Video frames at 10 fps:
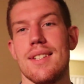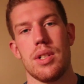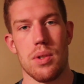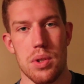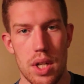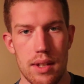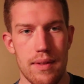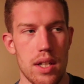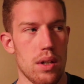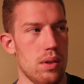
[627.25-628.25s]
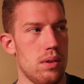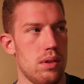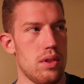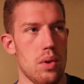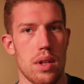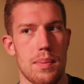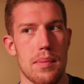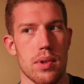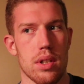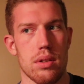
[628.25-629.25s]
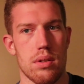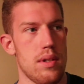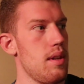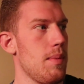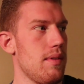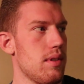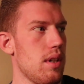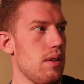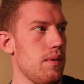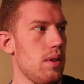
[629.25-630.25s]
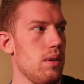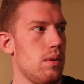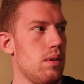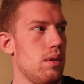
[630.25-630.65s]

Also, share the video so other people can see my stuff. You know.